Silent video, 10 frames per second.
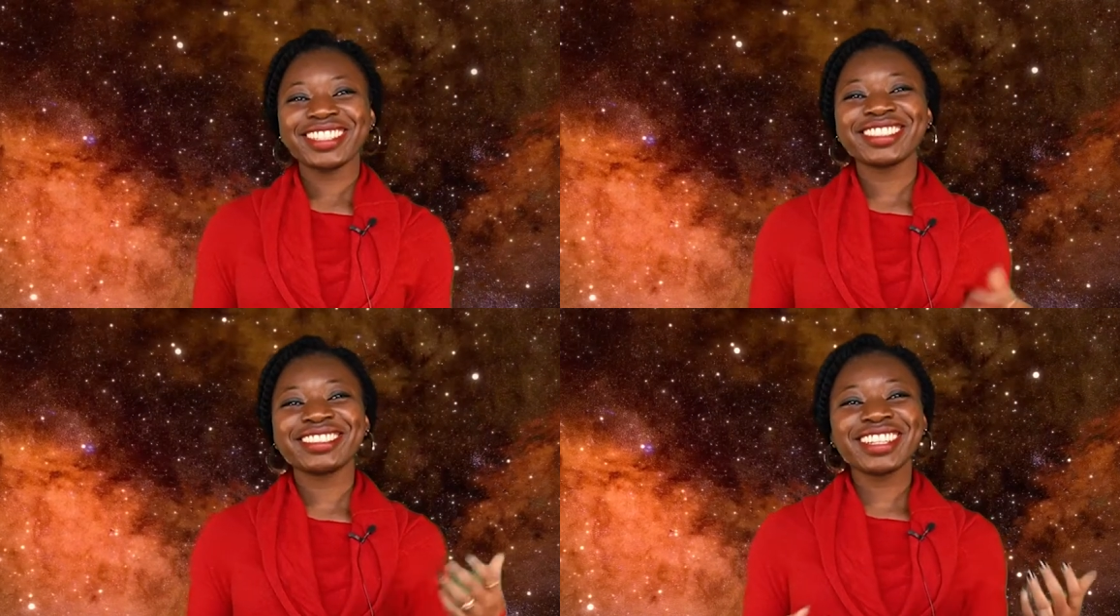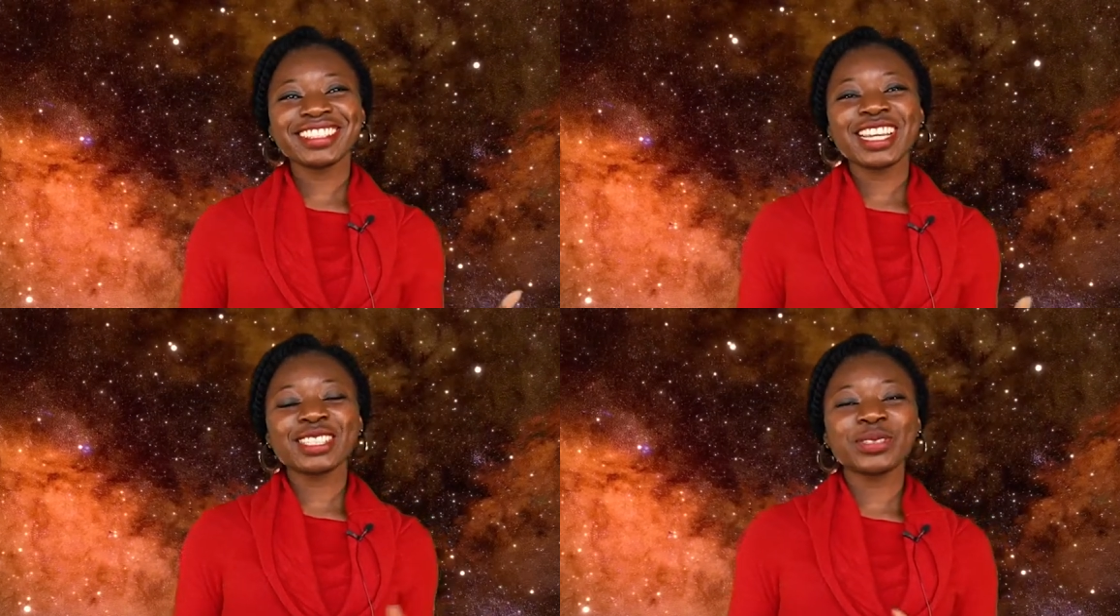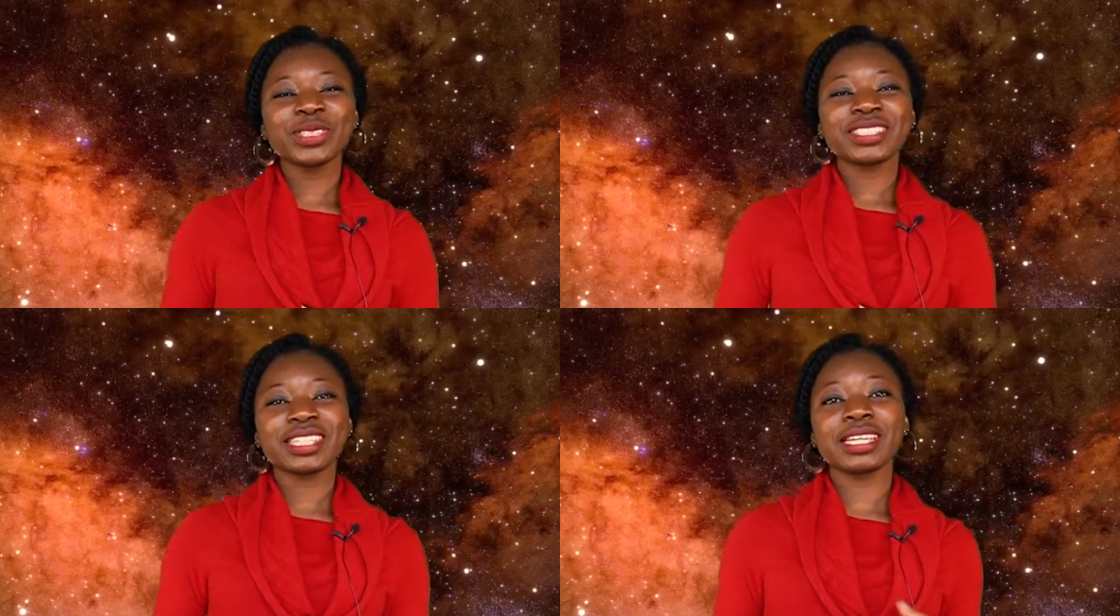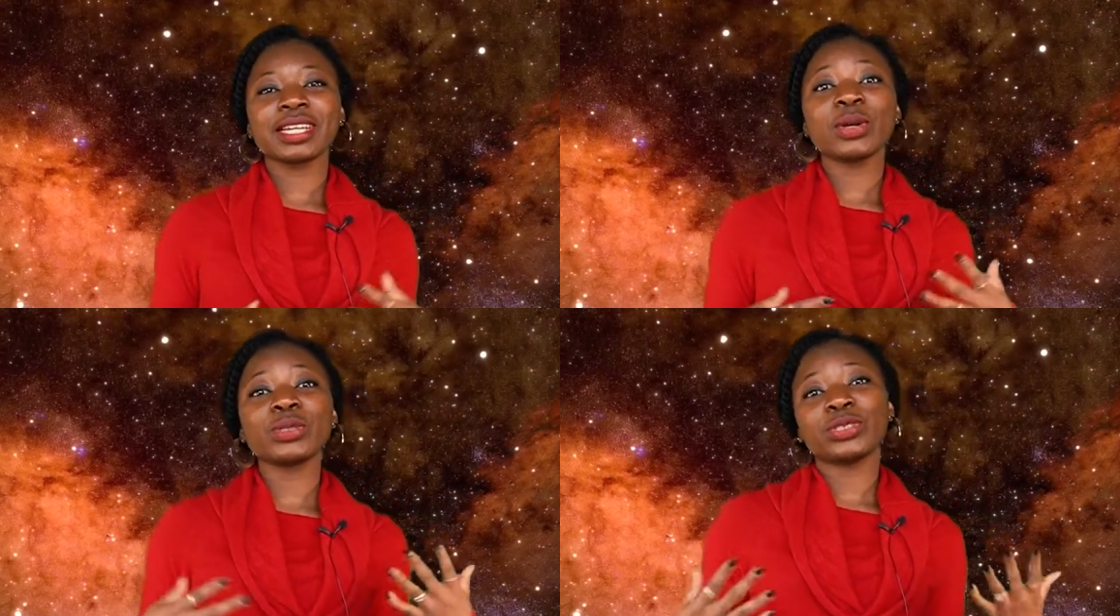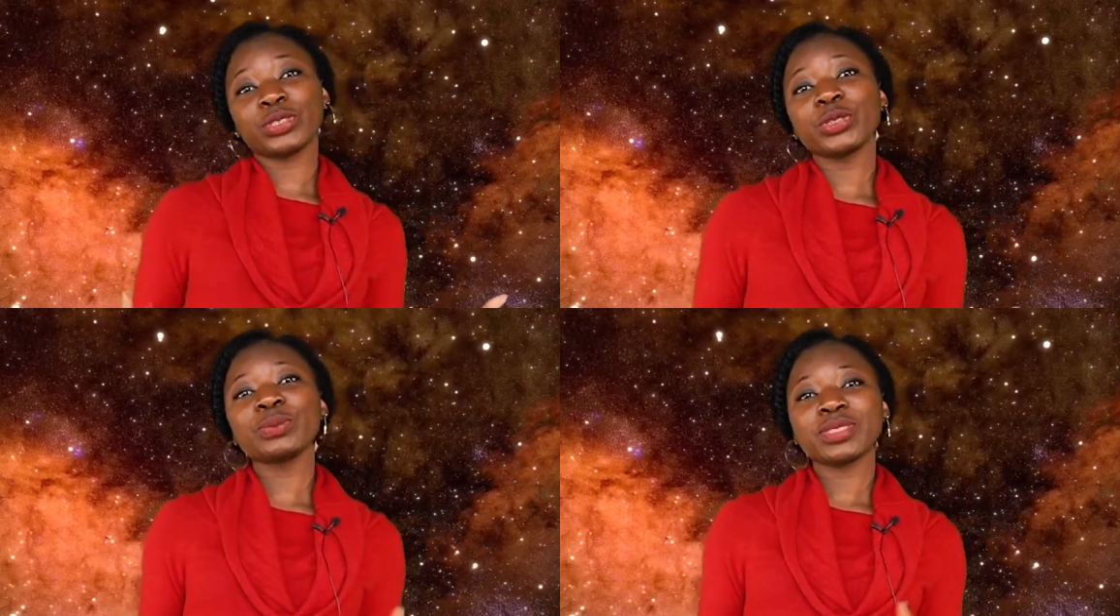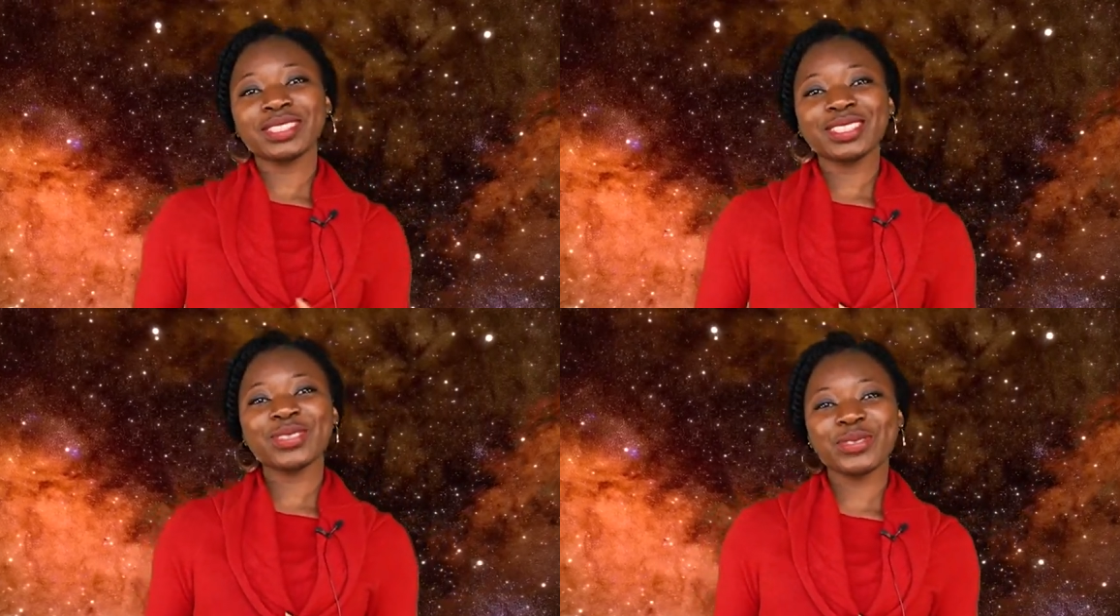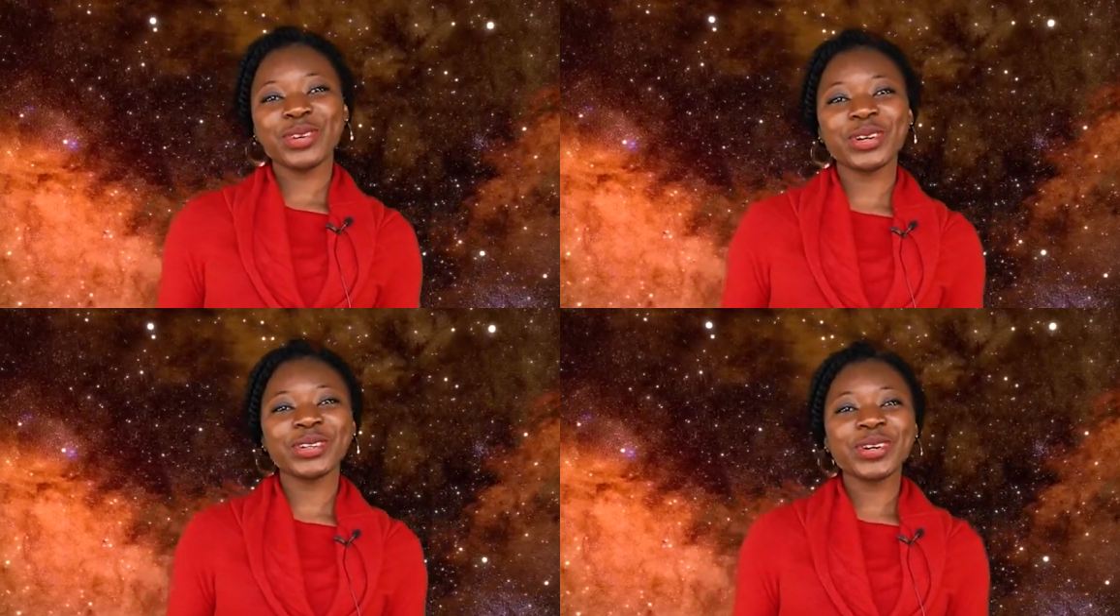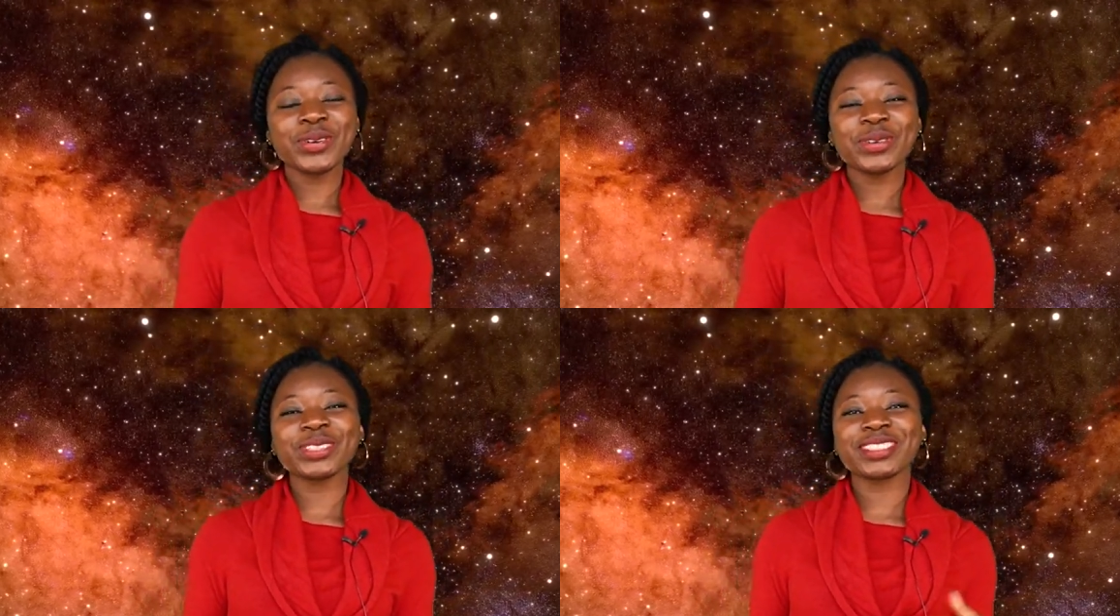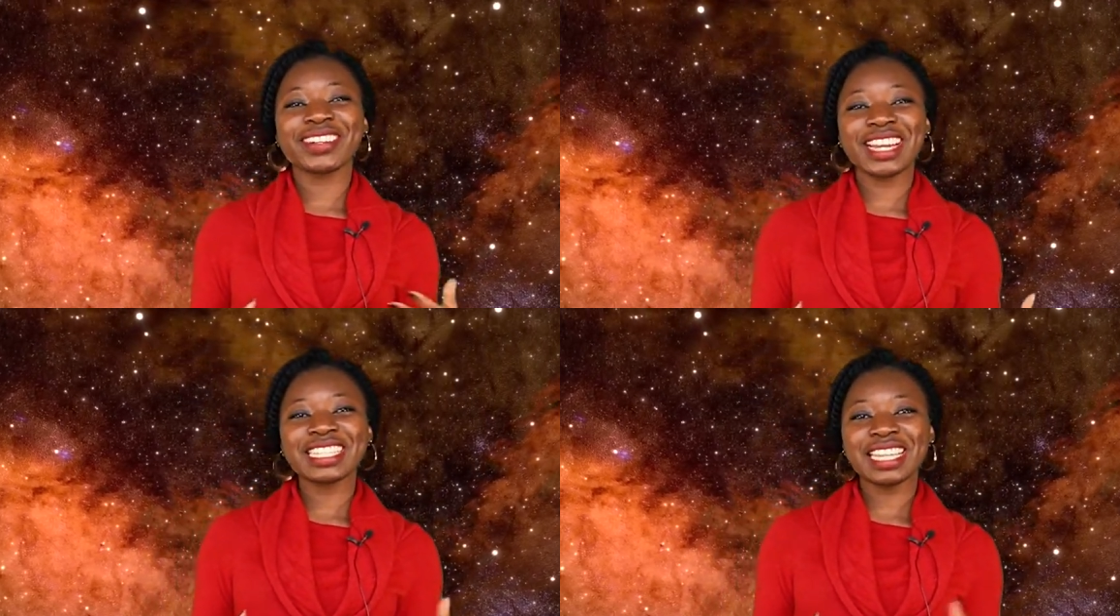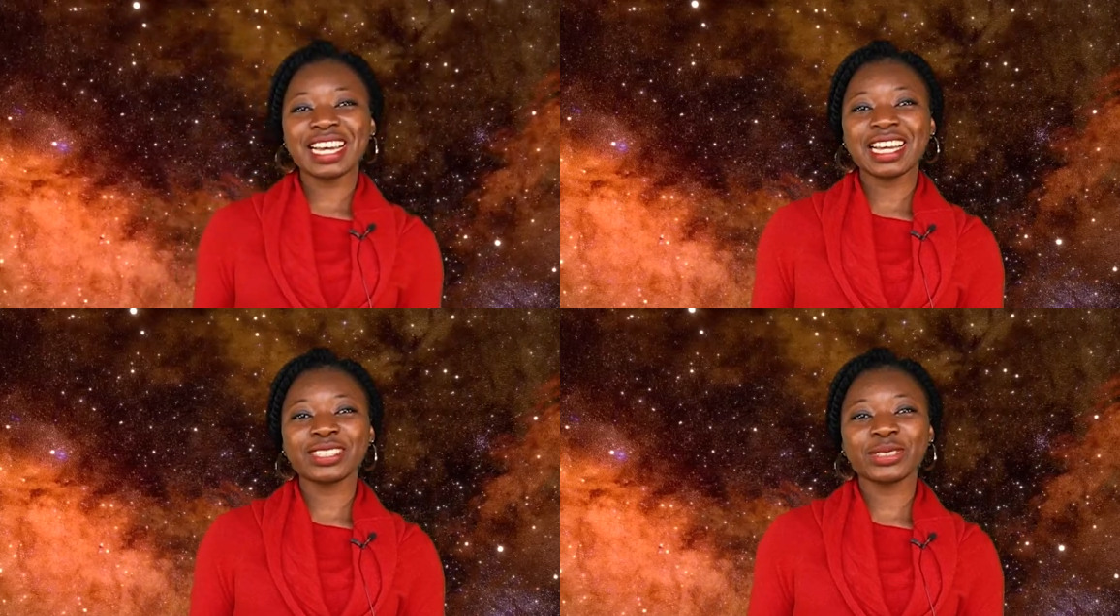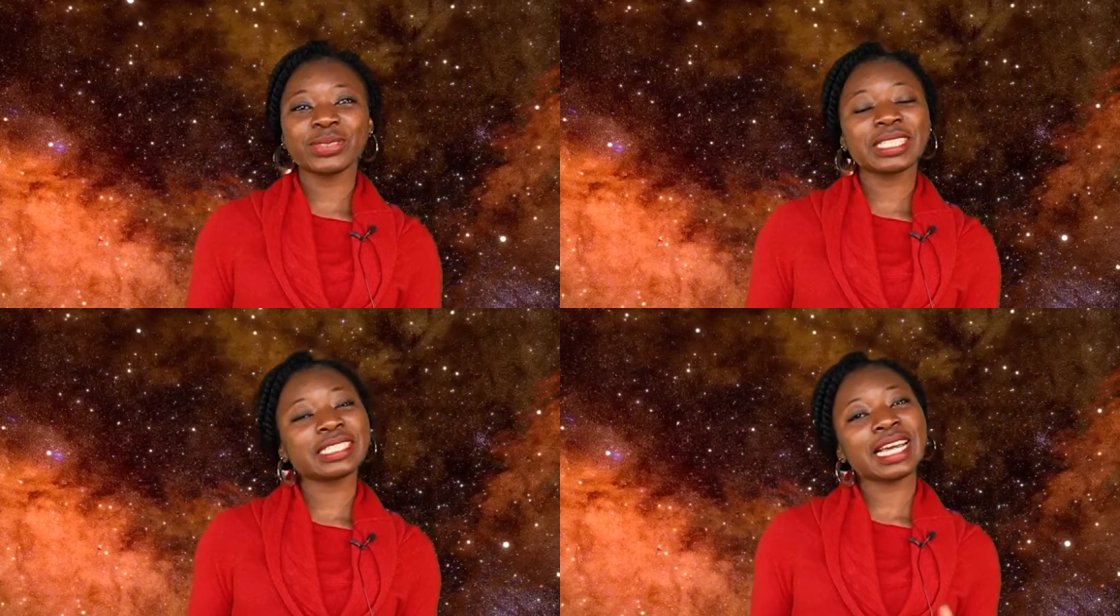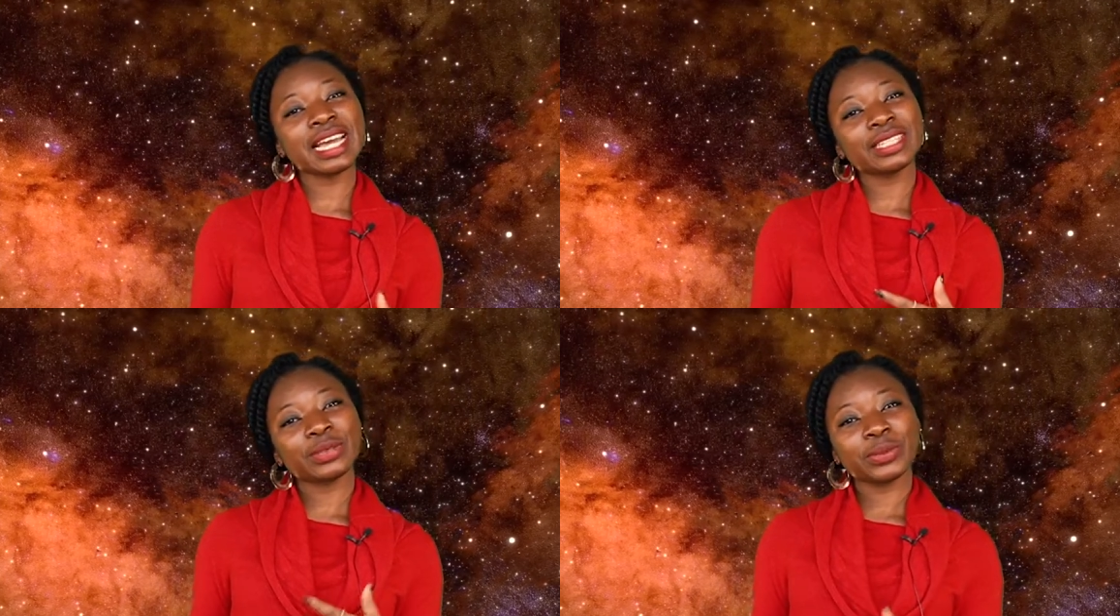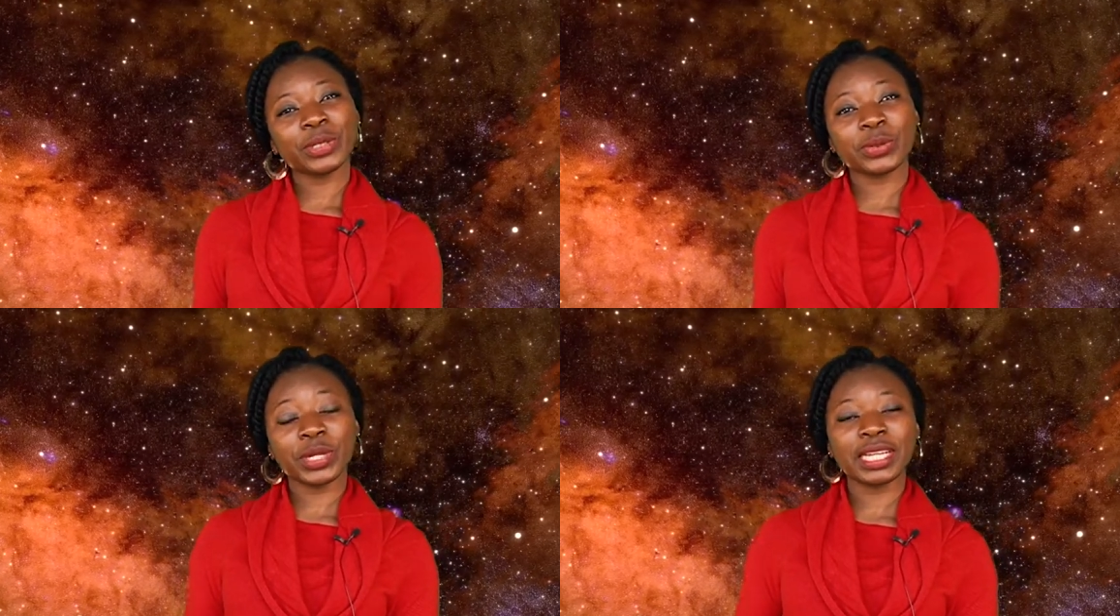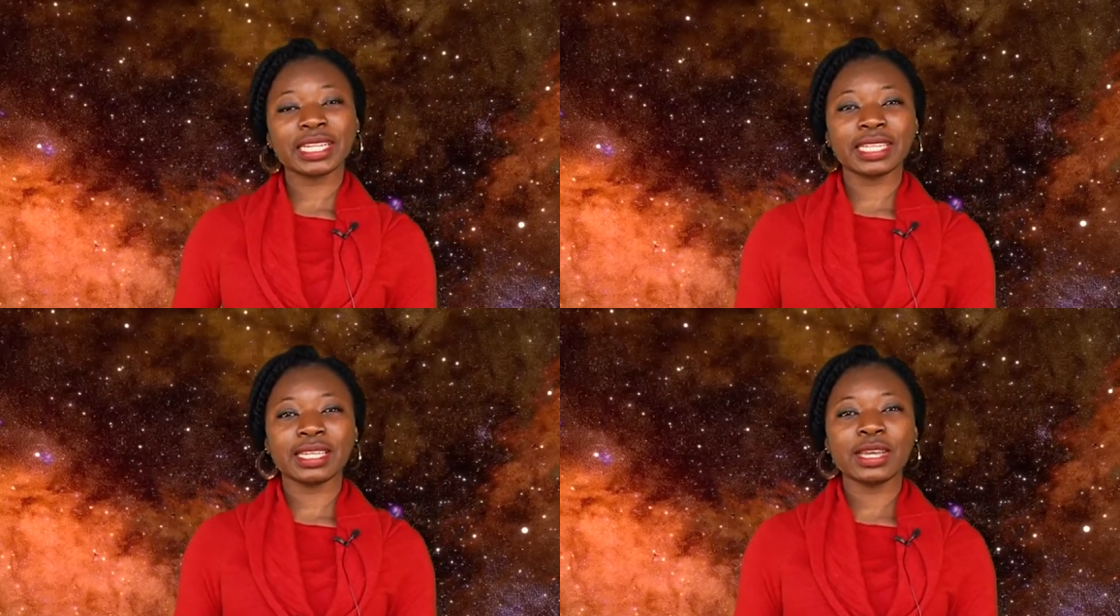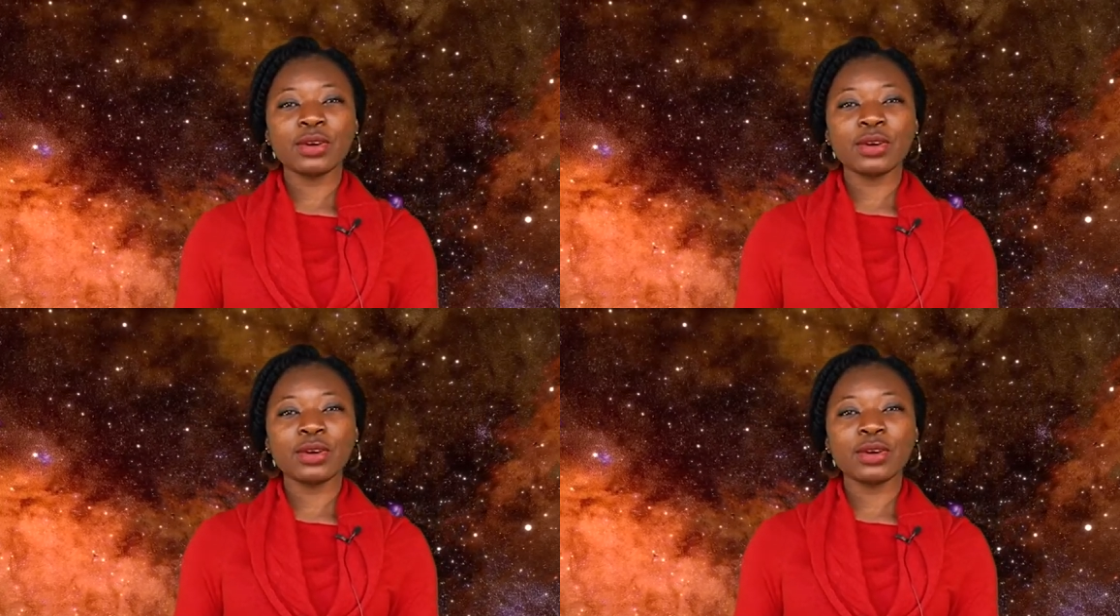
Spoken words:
The rate at which they consumed this fuel was greater, so they died away quickly.